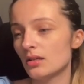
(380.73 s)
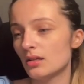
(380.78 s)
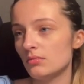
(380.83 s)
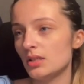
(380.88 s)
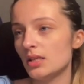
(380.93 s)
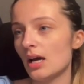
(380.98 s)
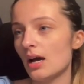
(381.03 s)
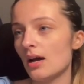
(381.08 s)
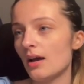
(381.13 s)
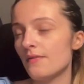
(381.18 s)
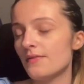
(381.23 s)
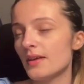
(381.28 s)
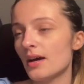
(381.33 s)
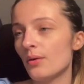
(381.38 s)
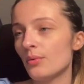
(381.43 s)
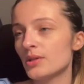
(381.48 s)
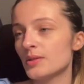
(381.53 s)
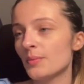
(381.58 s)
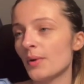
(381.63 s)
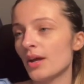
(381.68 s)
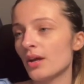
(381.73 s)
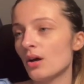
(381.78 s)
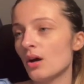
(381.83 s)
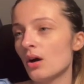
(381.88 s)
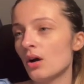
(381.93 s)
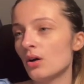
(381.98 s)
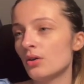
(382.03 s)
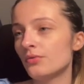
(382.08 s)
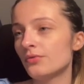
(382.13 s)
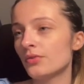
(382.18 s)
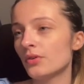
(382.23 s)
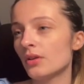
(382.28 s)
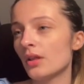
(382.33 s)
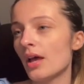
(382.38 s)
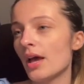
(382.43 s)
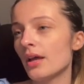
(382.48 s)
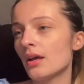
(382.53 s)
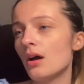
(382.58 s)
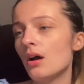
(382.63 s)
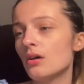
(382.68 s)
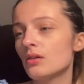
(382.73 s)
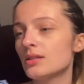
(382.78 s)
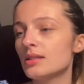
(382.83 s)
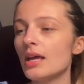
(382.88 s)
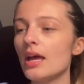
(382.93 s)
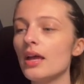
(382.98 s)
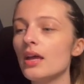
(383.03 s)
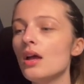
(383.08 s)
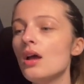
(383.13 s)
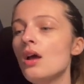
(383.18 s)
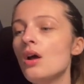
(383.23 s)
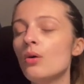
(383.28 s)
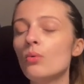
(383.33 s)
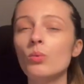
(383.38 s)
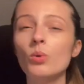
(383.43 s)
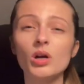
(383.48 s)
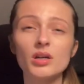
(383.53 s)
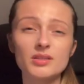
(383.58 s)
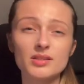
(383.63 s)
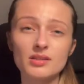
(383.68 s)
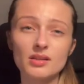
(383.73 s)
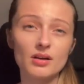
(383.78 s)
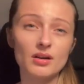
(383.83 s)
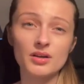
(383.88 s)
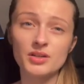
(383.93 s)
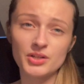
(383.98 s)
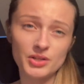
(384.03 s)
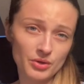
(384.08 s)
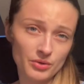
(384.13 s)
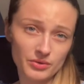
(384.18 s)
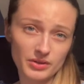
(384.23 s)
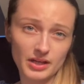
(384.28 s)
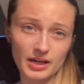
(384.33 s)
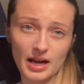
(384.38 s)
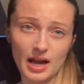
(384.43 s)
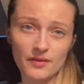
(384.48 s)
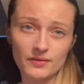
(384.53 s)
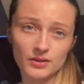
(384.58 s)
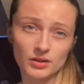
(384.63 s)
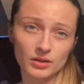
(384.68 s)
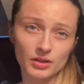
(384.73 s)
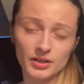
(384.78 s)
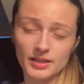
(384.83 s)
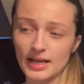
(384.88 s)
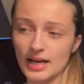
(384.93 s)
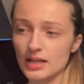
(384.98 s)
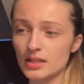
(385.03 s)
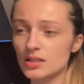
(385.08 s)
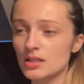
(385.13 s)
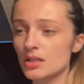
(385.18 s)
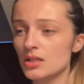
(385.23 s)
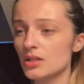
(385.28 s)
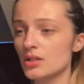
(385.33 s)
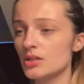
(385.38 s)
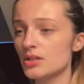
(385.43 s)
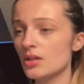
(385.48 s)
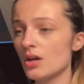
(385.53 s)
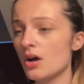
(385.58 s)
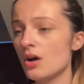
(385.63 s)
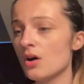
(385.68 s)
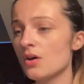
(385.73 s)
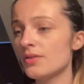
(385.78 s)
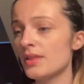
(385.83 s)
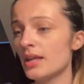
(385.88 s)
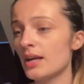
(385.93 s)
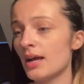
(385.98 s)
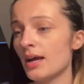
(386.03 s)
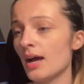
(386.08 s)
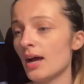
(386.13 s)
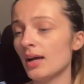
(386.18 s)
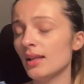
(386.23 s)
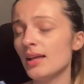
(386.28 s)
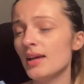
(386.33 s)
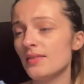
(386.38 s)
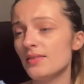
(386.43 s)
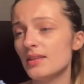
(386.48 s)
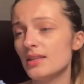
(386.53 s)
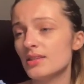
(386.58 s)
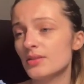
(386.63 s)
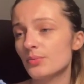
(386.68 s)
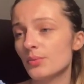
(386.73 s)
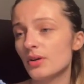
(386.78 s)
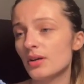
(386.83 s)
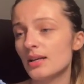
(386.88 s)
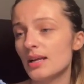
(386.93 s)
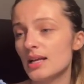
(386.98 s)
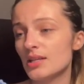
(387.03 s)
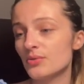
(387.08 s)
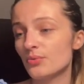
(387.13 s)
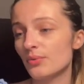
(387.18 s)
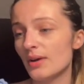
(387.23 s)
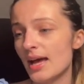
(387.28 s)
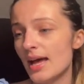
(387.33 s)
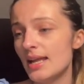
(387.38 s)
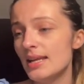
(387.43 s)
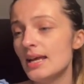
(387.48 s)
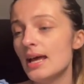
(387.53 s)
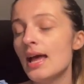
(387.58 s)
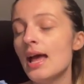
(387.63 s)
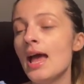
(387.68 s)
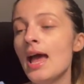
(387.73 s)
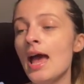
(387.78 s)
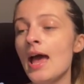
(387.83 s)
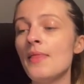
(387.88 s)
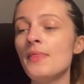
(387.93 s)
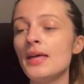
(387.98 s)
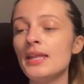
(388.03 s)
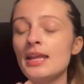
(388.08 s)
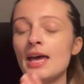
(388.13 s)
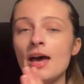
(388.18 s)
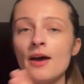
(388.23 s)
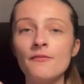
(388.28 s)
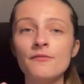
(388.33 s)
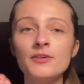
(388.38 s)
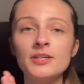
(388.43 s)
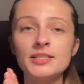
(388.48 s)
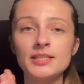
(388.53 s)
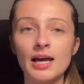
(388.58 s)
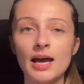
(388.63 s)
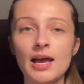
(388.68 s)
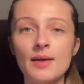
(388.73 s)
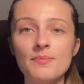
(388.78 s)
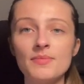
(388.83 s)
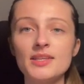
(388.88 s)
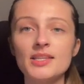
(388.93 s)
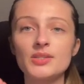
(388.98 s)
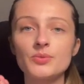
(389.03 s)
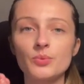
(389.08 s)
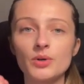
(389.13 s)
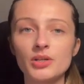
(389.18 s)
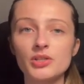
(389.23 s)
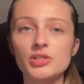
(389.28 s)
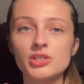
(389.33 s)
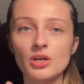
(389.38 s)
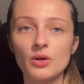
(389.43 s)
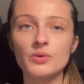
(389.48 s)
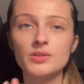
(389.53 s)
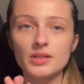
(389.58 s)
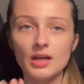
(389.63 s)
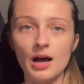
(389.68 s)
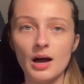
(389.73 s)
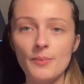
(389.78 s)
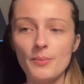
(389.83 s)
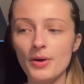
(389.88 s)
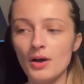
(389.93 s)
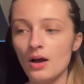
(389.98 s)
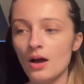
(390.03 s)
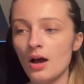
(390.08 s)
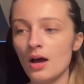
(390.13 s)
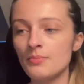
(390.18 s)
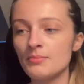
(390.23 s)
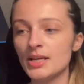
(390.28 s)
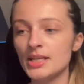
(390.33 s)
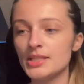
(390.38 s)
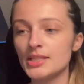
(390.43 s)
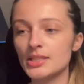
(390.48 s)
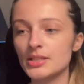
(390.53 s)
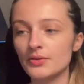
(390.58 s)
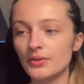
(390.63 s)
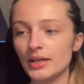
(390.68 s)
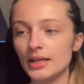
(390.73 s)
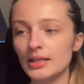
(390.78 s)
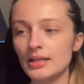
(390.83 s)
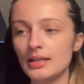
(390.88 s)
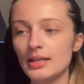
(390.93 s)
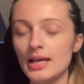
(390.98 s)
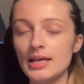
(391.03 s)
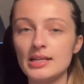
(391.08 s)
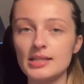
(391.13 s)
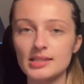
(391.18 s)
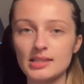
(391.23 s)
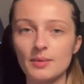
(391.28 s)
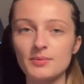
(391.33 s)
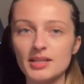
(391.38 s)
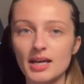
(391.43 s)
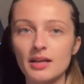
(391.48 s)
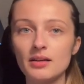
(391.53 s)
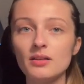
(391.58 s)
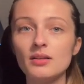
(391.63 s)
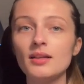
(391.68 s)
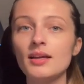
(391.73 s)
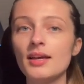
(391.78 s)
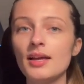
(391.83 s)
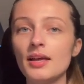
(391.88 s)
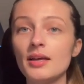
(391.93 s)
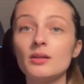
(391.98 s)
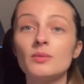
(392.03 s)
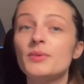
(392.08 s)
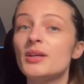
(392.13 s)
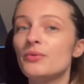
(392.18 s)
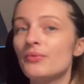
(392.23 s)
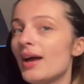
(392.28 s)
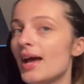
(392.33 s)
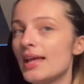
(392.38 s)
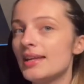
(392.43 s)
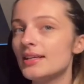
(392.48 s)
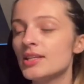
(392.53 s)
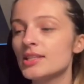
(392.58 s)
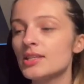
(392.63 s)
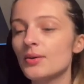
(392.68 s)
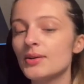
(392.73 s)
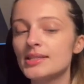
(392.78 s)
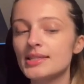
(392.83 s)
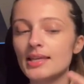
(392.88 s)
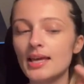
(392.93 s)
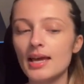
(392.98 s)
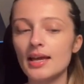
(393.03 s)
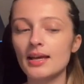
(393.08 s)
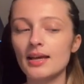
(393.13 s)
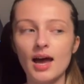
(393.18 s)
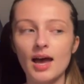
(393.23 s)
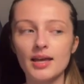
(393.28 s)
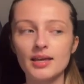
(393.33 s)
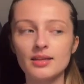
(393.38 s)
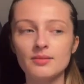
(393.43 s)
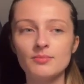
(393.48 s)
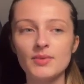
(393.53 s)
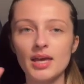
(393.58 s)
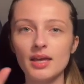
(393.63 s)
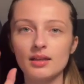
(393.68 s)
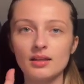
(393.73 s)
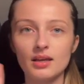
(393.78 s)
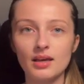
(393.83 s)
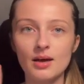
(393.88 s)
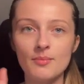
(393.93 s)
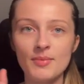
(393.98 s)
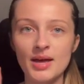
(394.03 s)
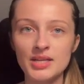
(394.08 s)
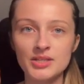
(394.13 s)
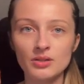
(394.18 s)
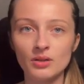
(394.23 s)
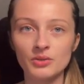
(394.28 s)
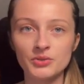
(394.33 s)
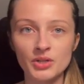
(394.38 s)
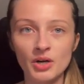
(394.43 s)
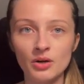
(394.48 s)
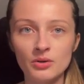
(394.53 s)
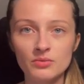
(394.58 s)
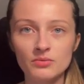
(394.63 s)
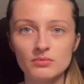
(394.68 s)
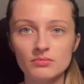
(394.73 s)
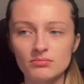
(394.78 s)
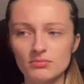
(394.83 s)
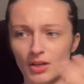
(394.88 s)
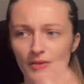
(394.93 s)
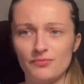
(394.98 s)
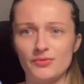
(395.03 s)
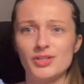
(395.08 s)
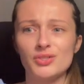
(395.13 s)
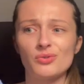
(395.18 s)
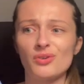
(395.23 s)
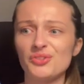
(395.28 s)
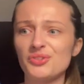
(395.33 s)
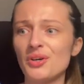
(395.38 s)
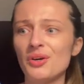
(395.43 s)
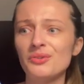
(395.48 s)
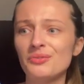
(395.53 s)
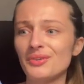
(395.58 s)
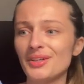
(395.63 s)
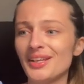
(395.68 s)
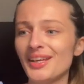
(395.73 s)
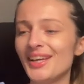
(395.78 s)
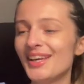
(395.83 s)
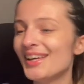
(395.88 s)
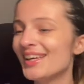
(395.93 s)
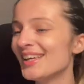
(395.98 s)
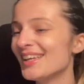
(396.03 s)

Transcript: Yeah, if that was my code for like, oh, say words that are new that I haven't learned yet. So then I highlight this word as red, and then every time this word shows up on my screen in a subtitle, it'll be red. So it's like I can make like a mental note, a visual note really,